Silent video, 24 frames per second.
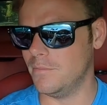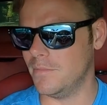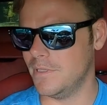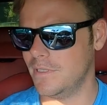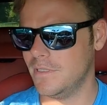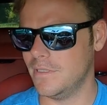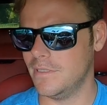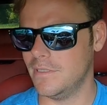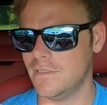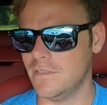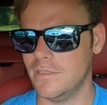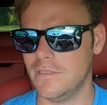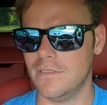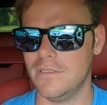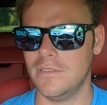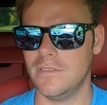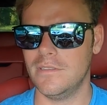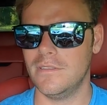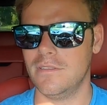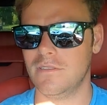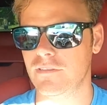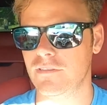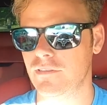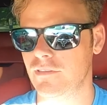and then the
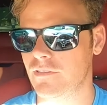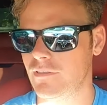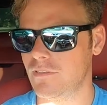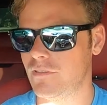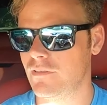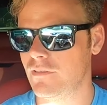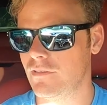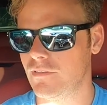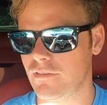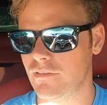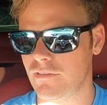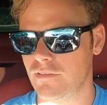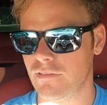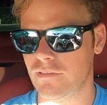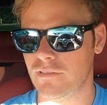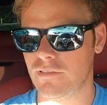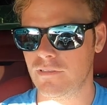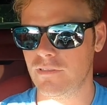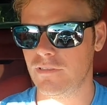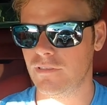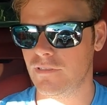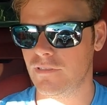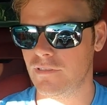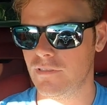bass is just the
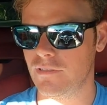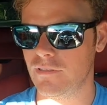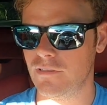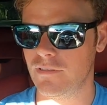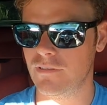bass.